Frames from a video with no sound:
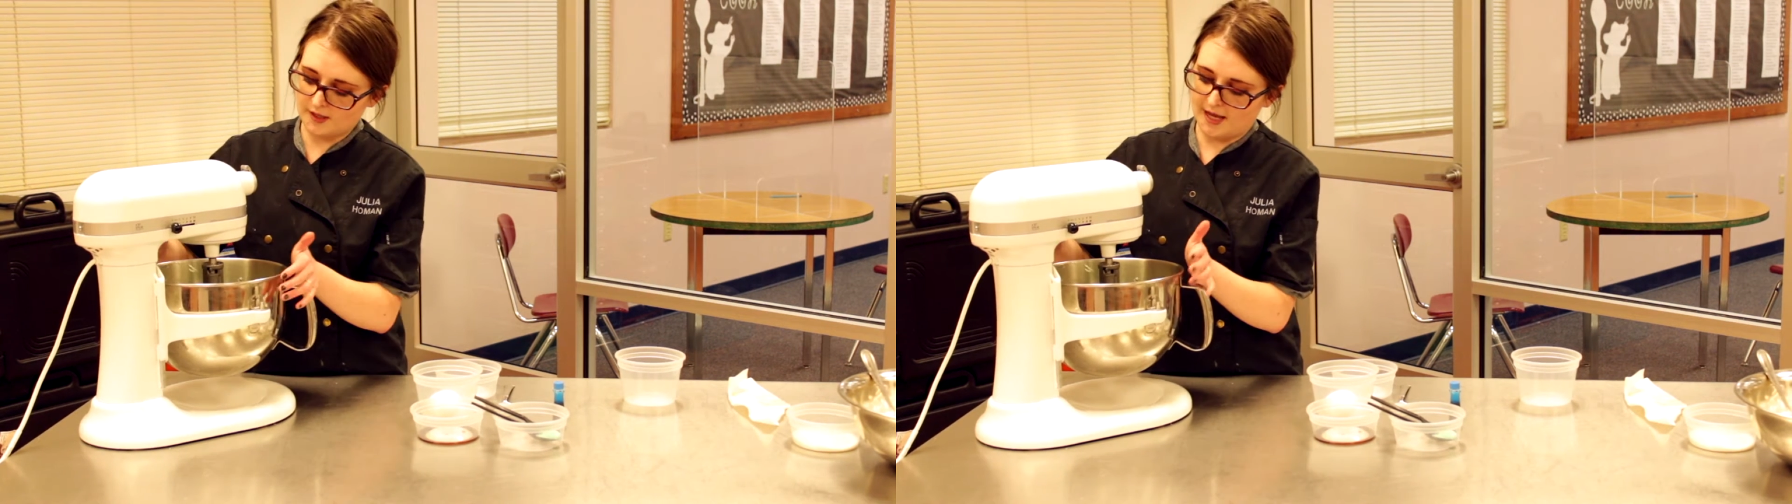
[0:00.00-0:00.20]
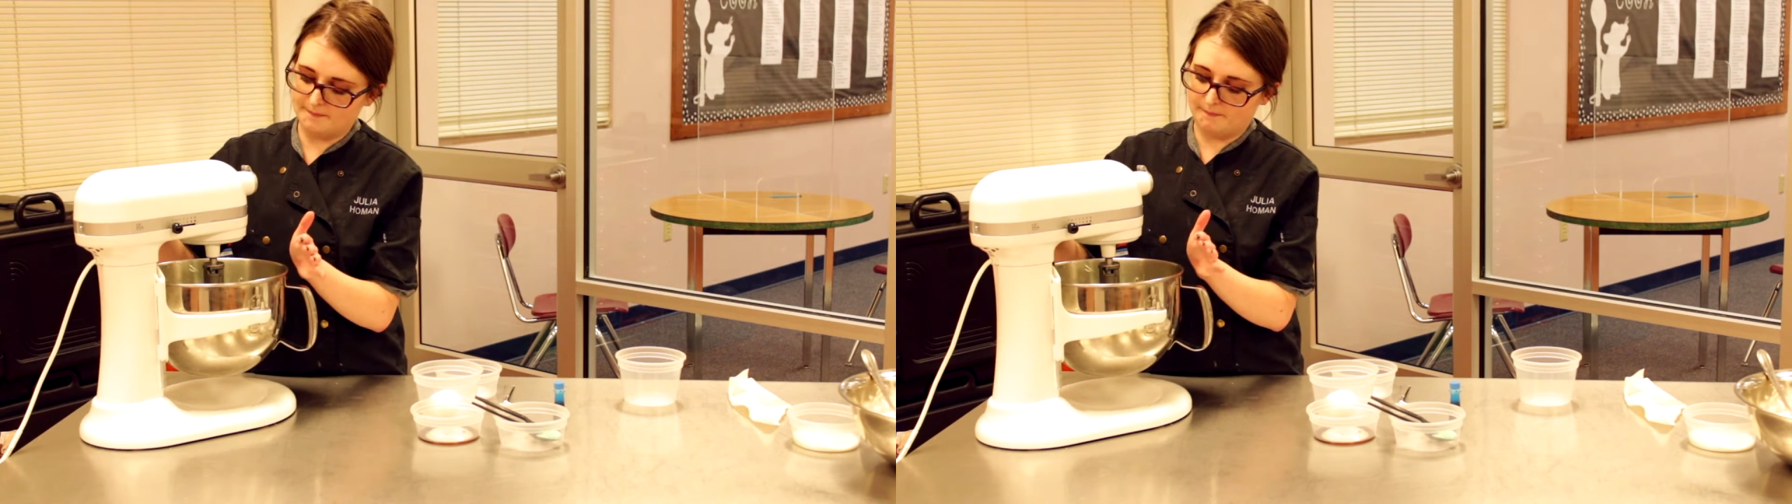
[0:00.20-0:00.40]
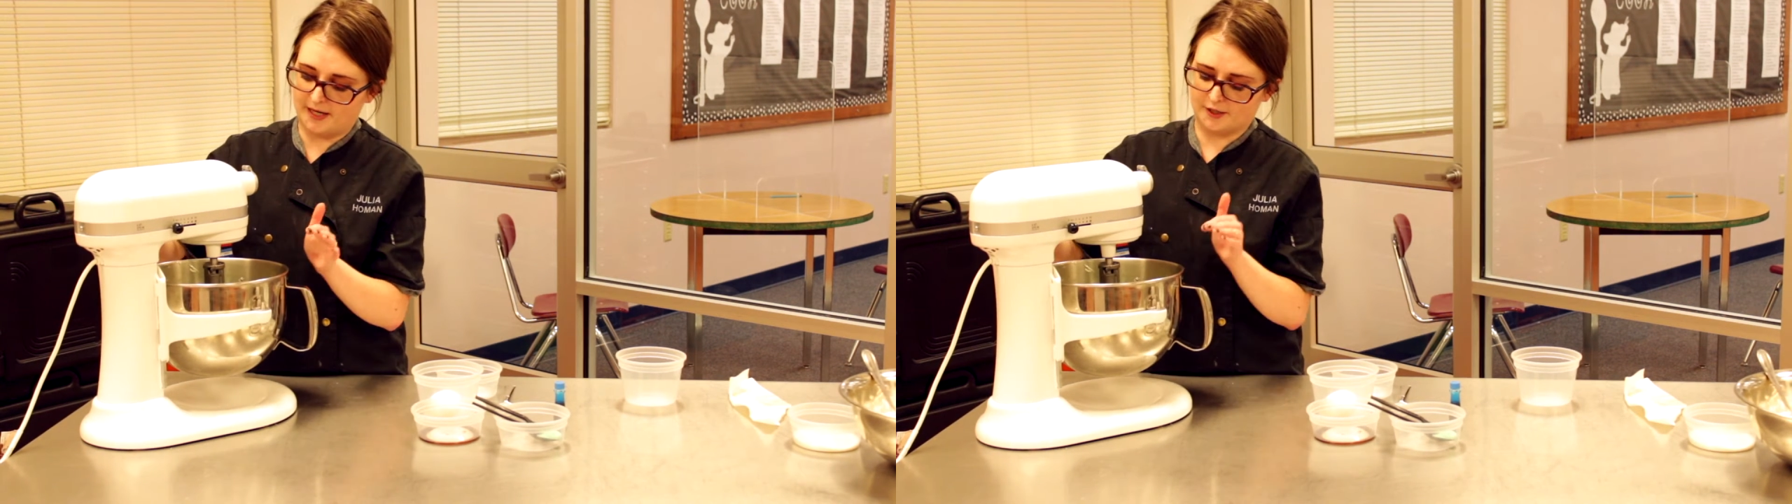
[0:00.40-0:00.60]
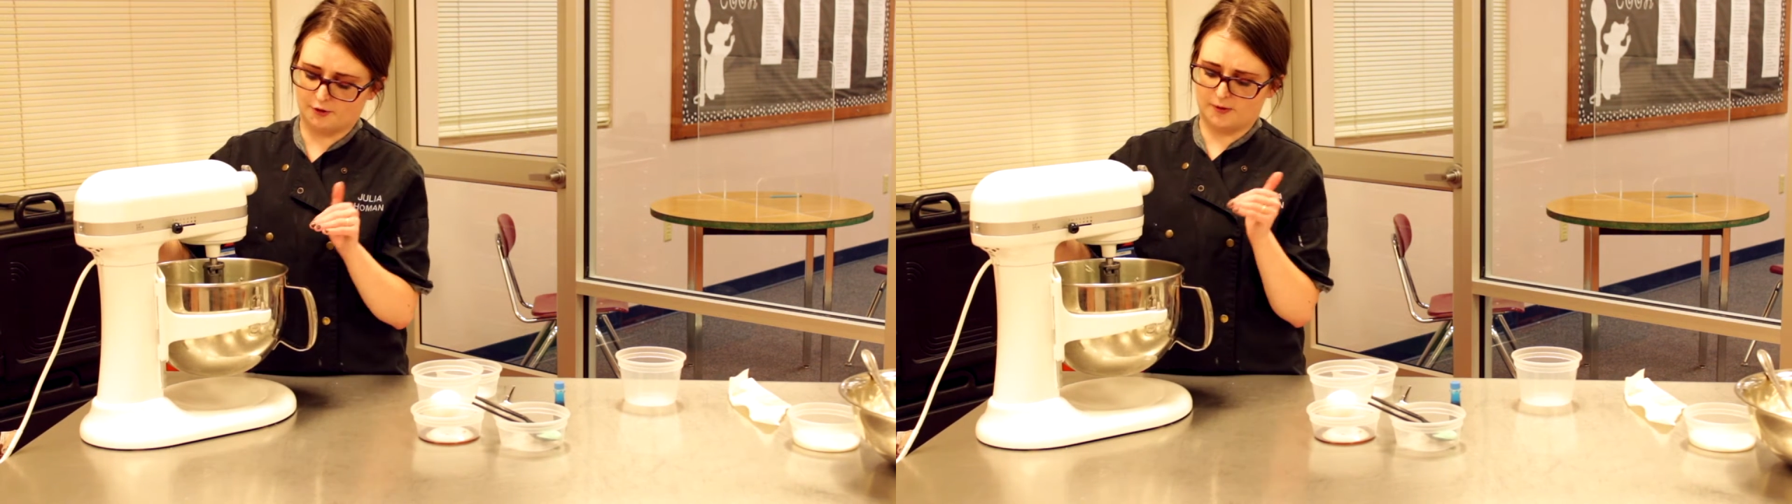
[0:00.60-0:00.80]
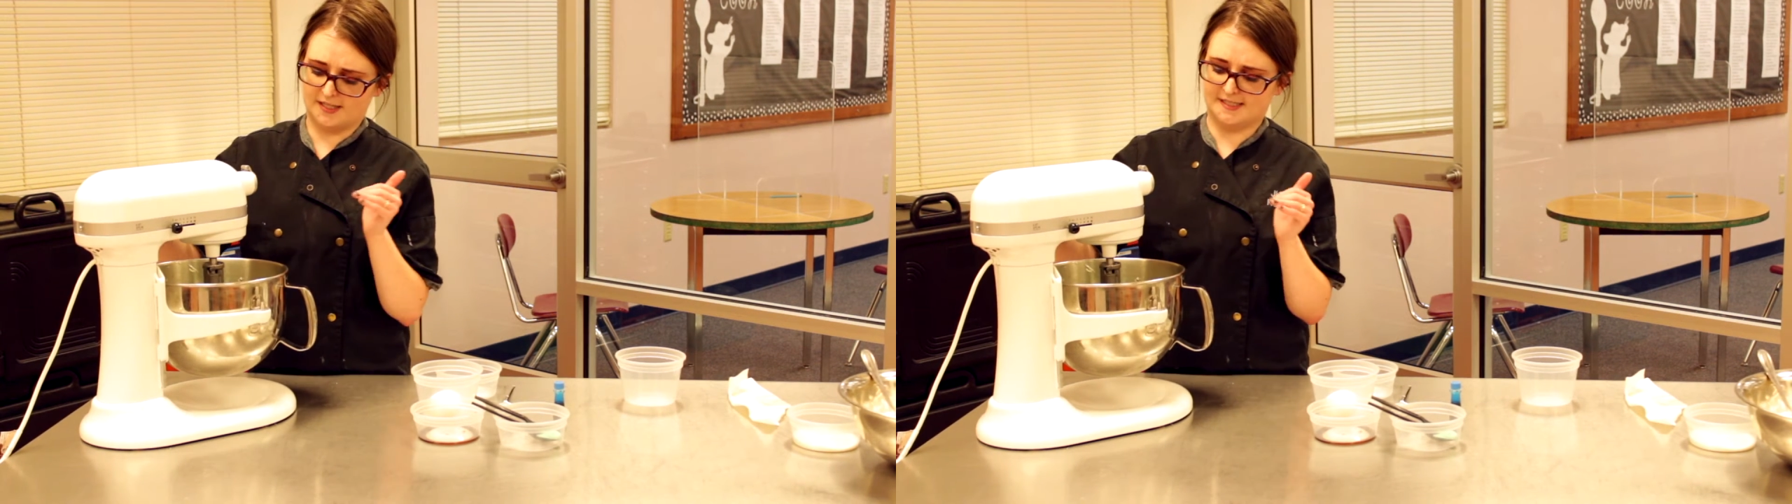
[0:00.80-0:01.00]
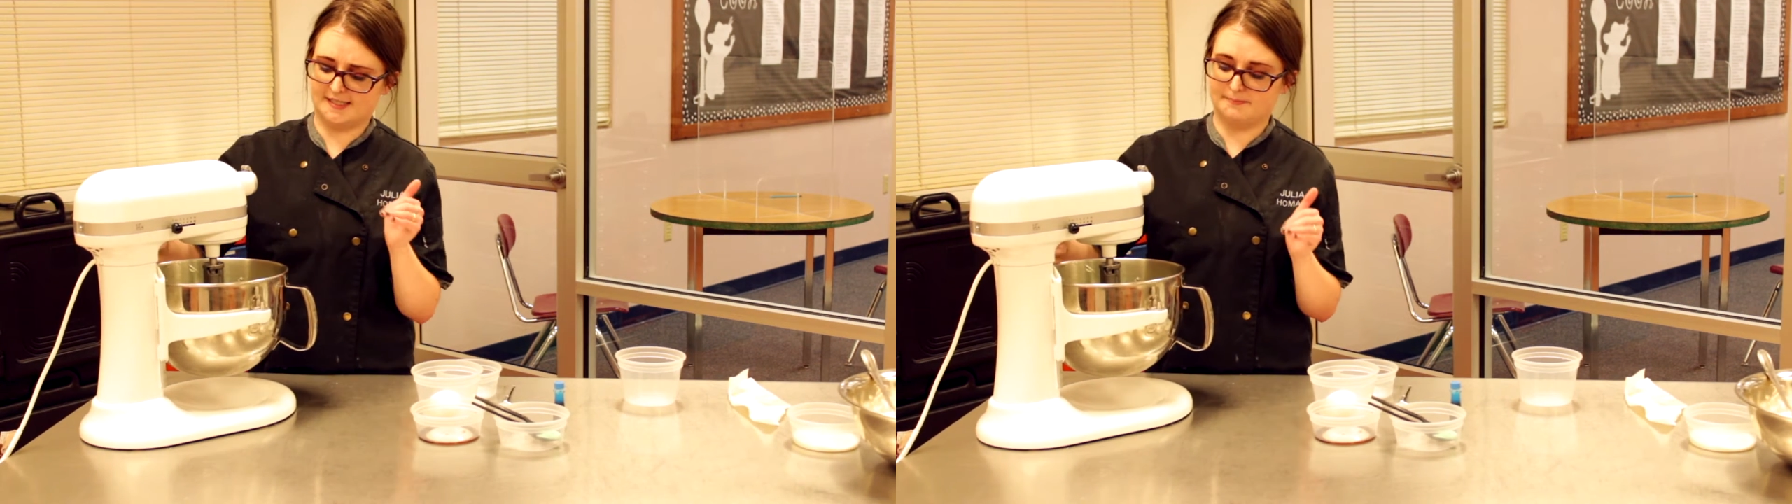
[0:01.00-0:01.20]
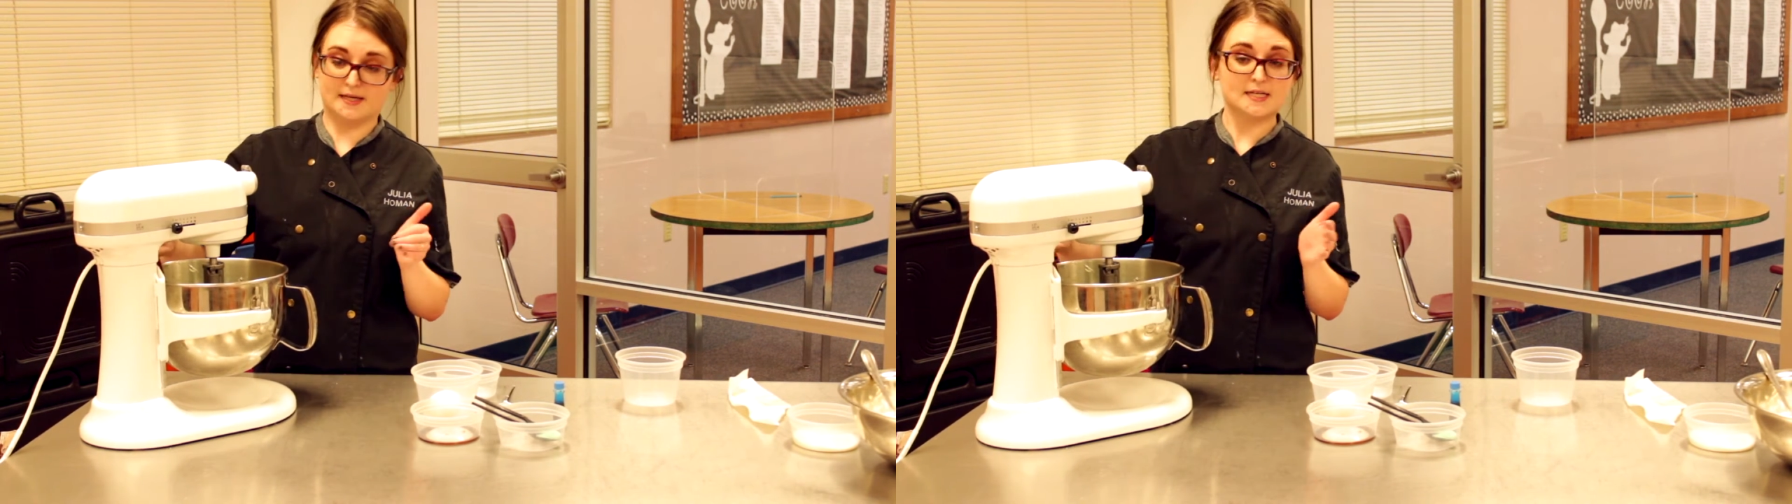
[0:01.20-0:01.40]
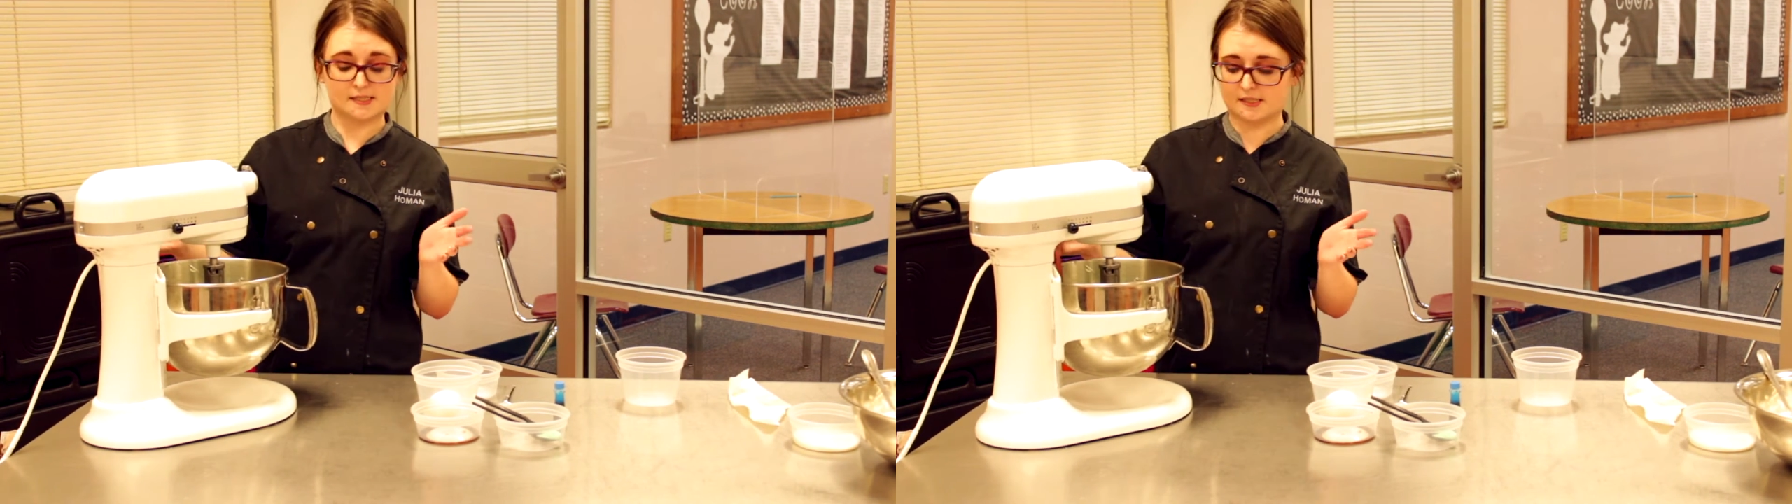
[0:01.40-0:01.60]
and butter was
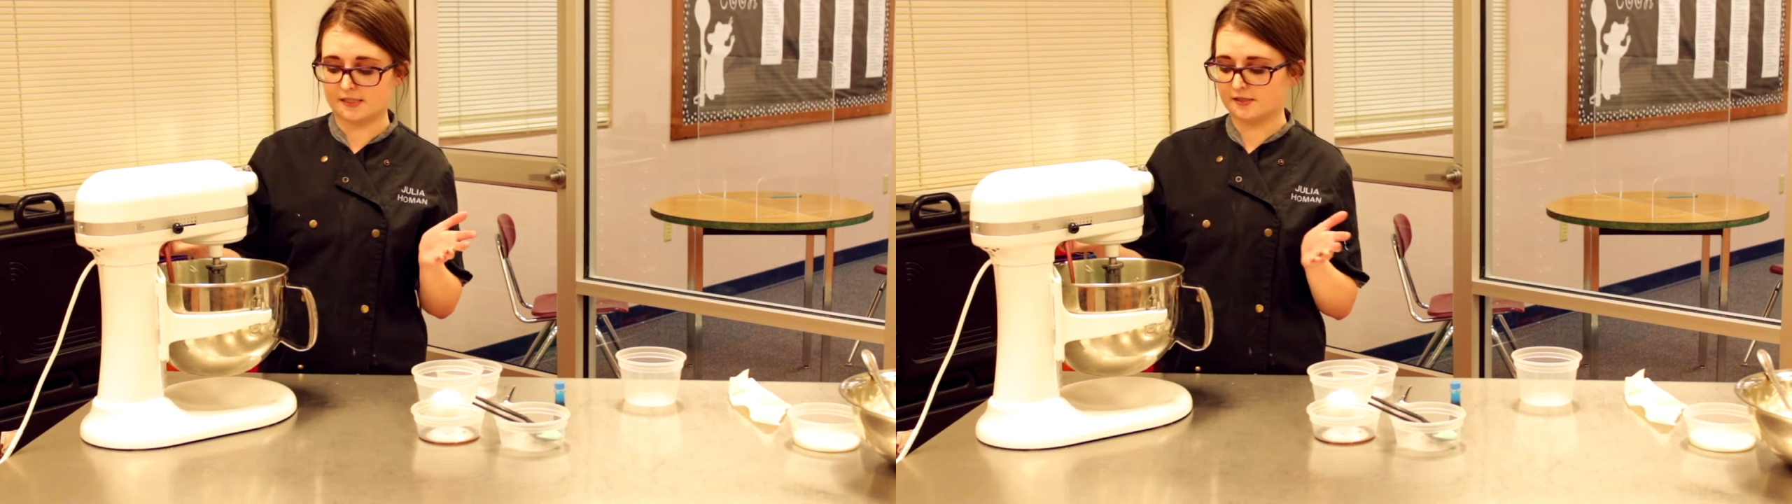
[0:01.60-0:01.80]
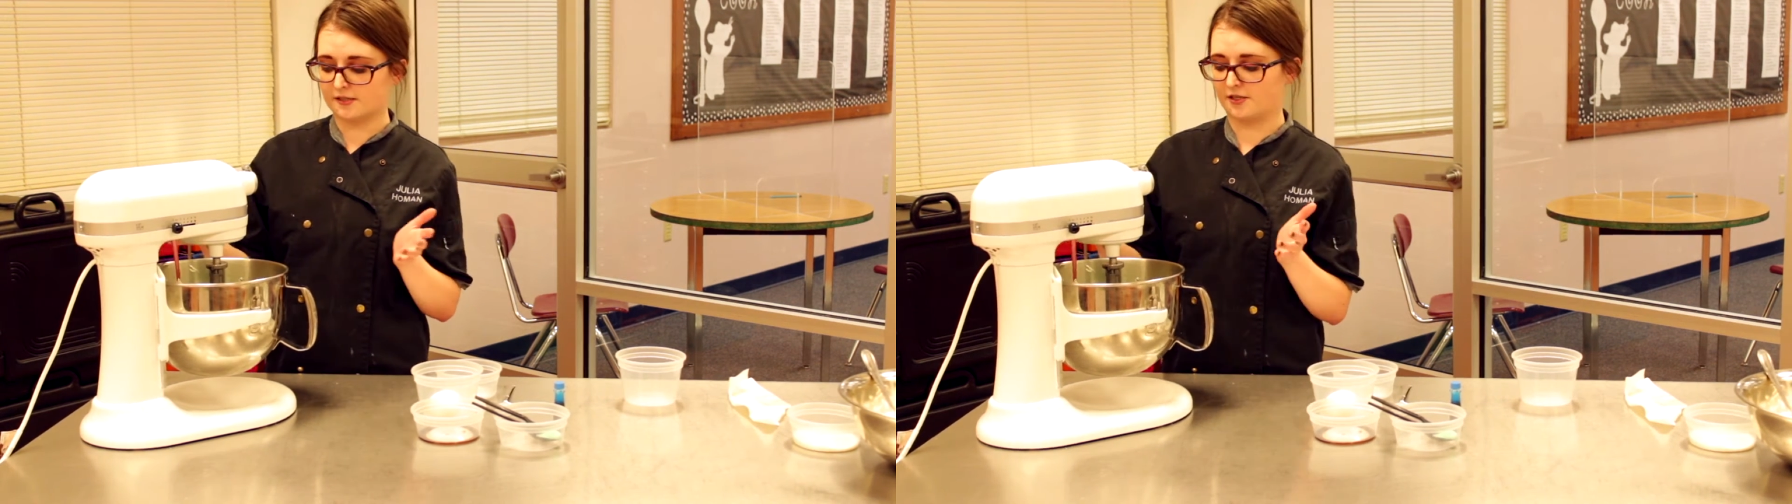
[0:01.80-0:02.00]
mixed